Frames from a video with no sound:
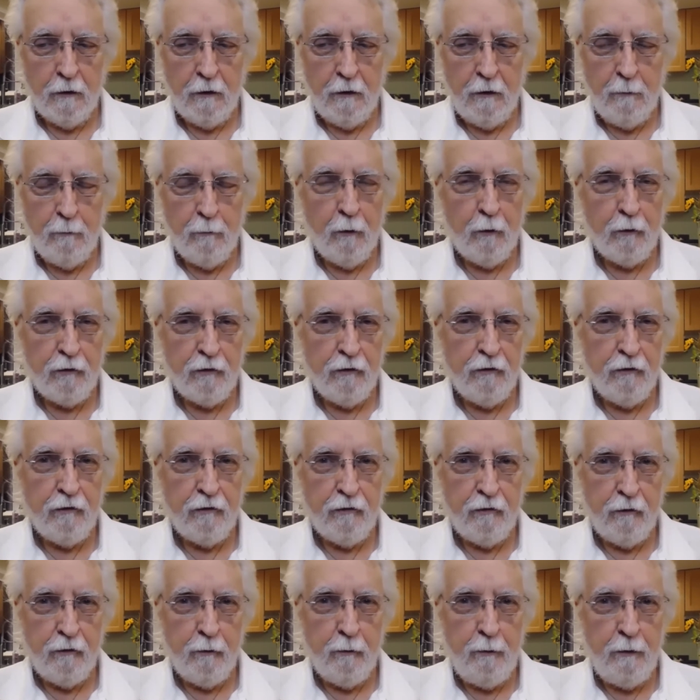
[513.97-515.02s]

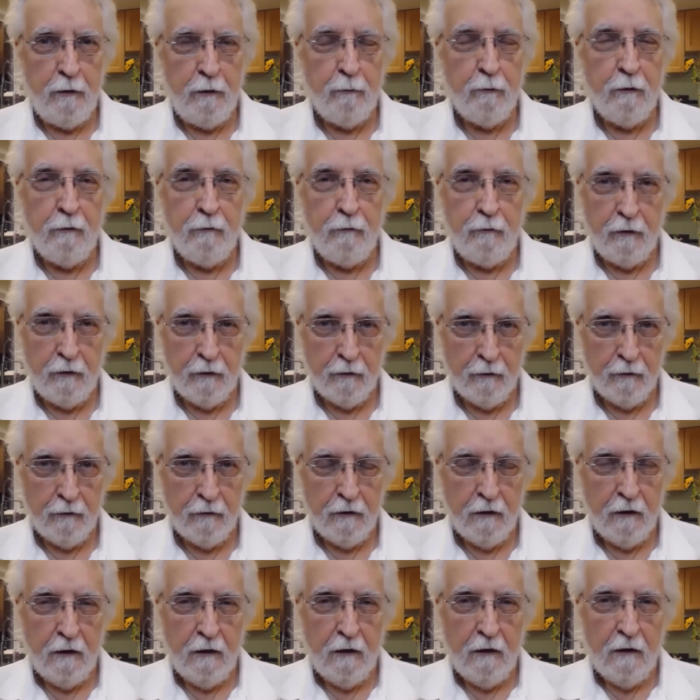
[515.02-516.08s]
emotions to be revealed.
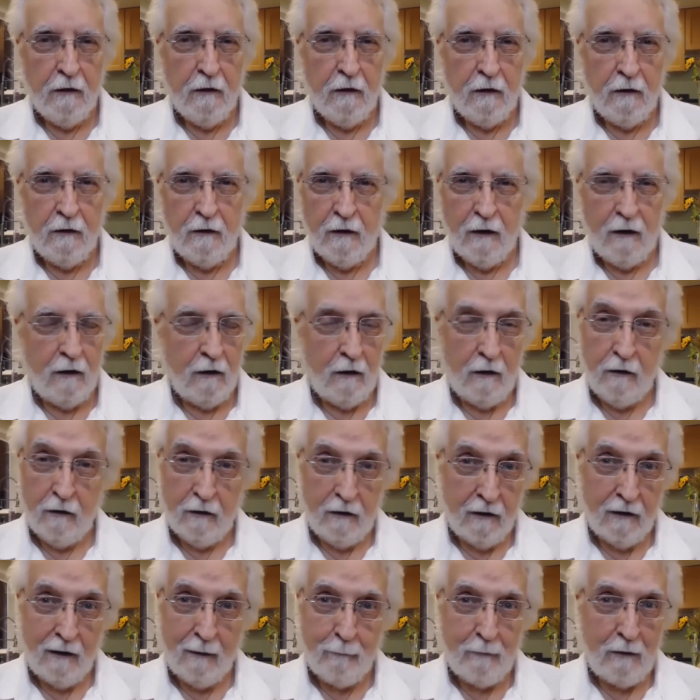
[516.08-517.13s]
And
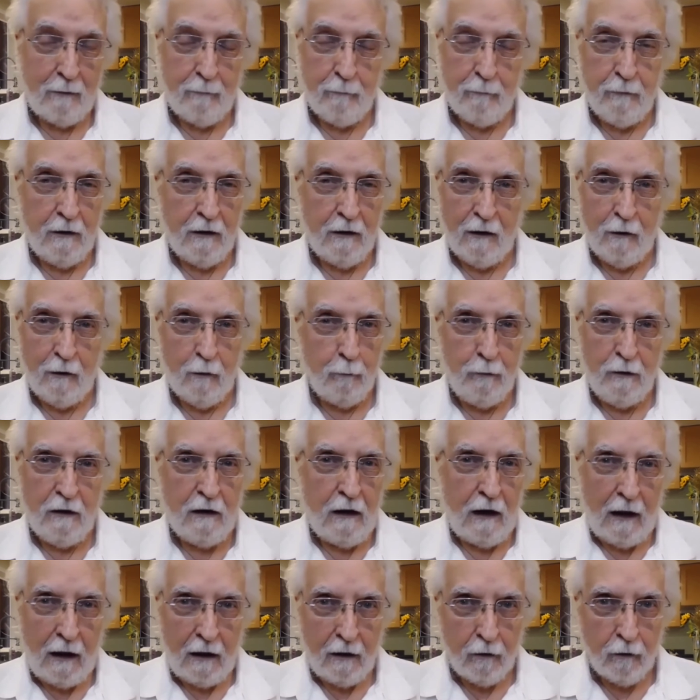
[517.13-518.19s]
again, I don't
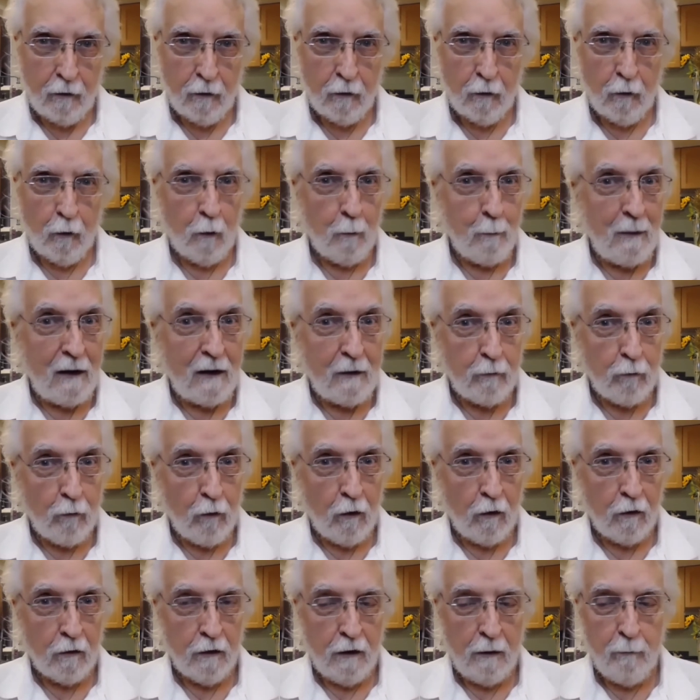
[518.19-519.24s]
mean anger or make
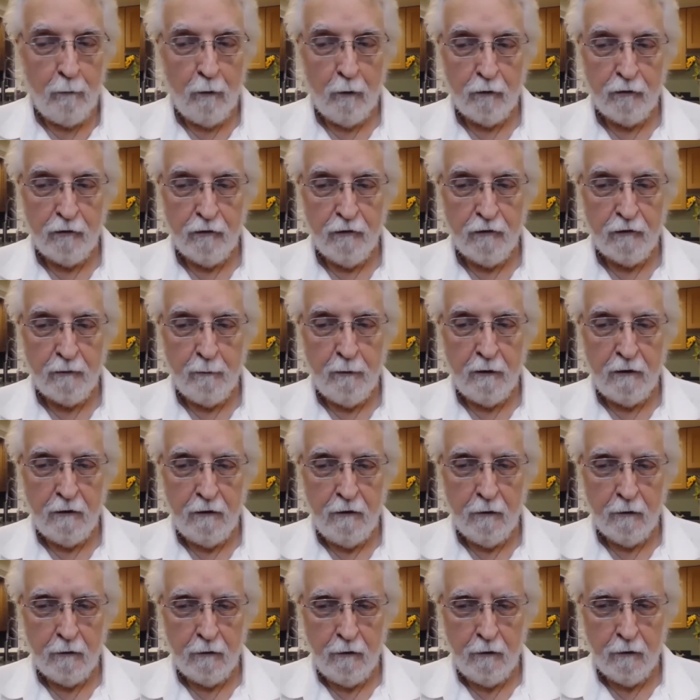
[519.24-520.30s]
wrong emotions, but
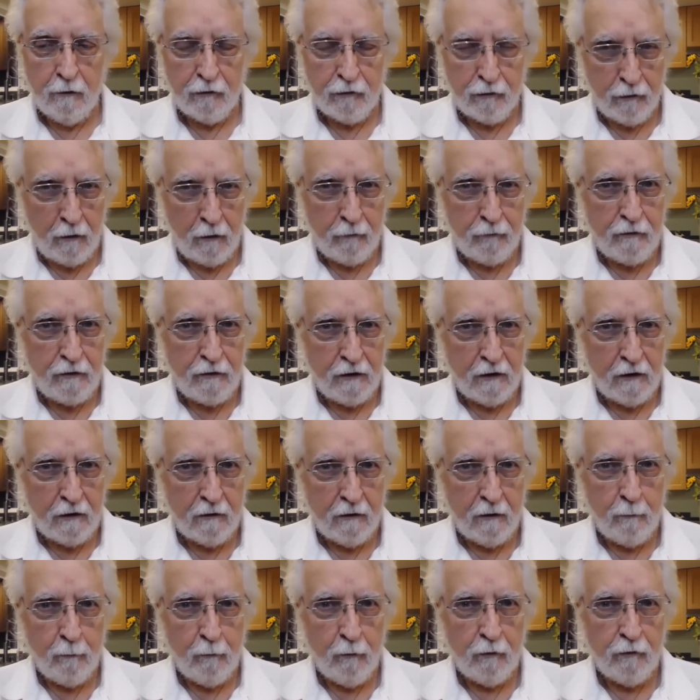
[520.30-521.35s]
your soft,
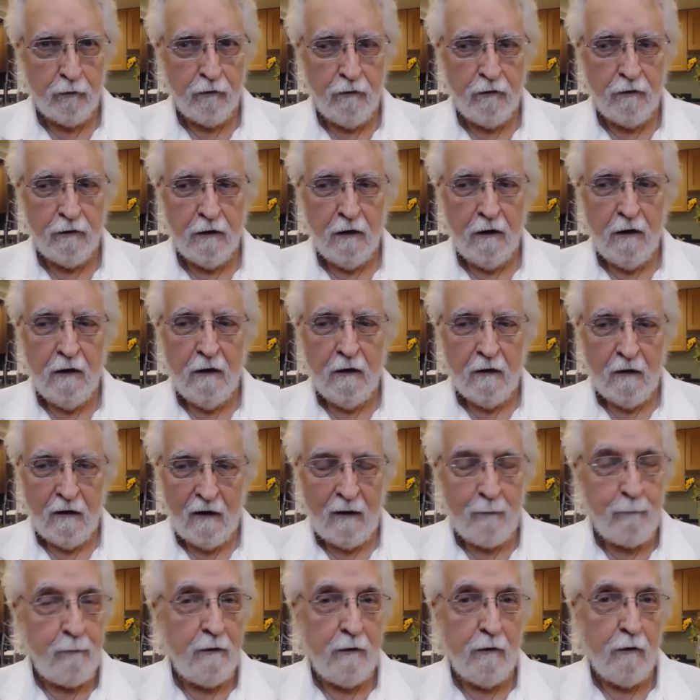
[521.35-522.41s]
gentle emotions.
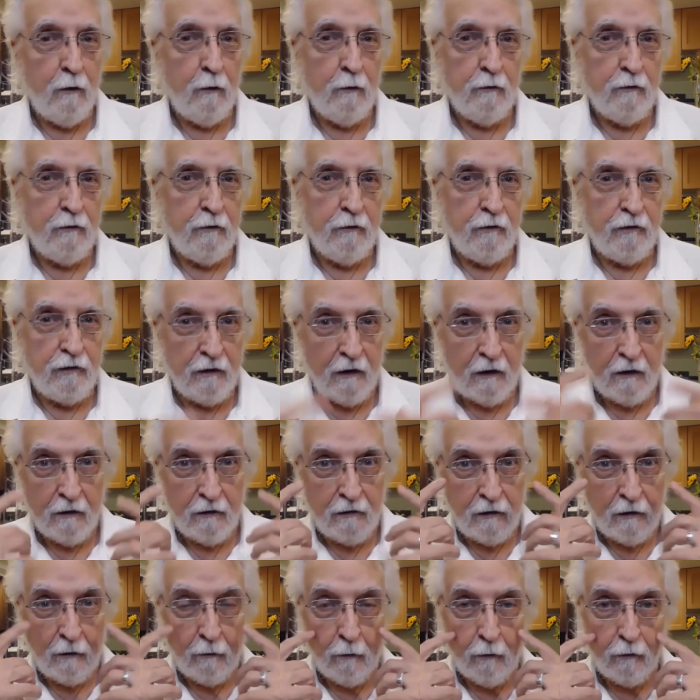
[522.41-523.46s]
I've been known to shed a
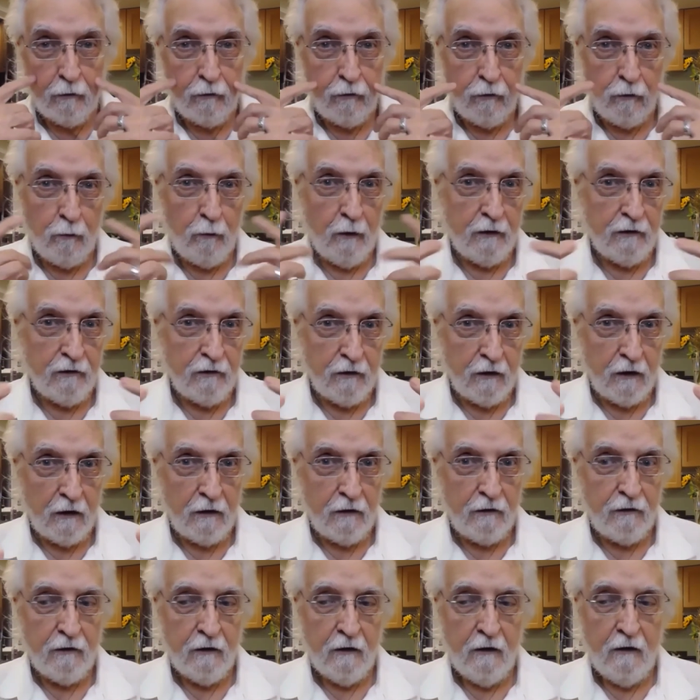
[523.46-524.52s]
tear or two on
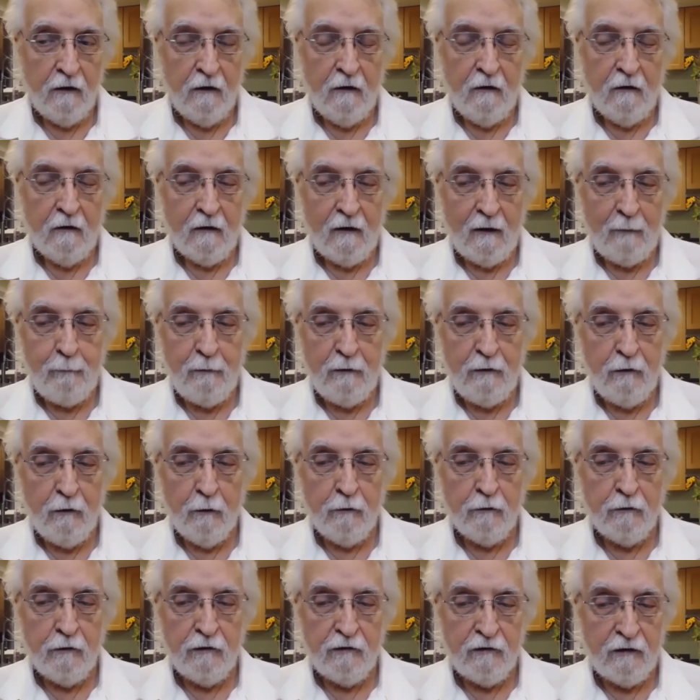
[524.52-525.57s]
stage. I've been
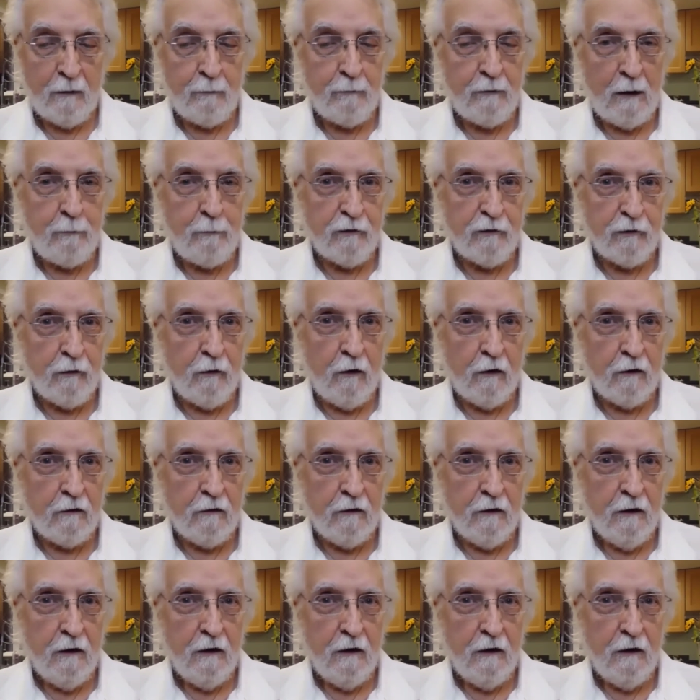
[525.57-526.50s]
known to sometimes talk